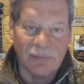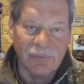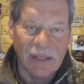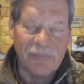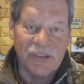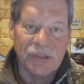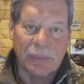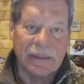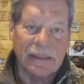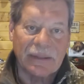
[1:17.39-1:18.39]
fly
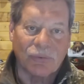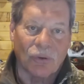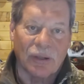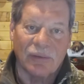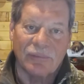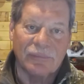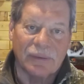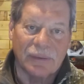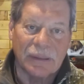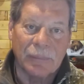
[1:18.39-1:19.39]
fisherman, and he wrote
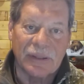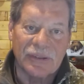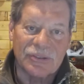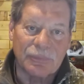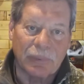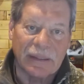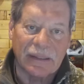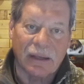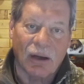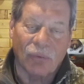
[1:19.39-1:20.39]
him and his
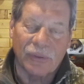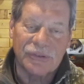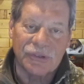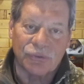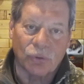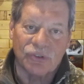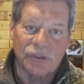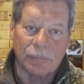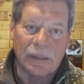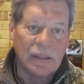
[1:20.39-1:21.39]
buddy Carl Richards wrote
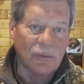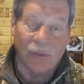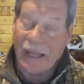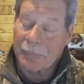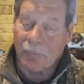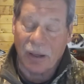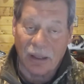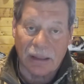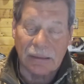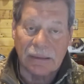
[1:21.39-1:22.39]
some
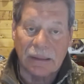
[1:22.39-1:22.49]
landmark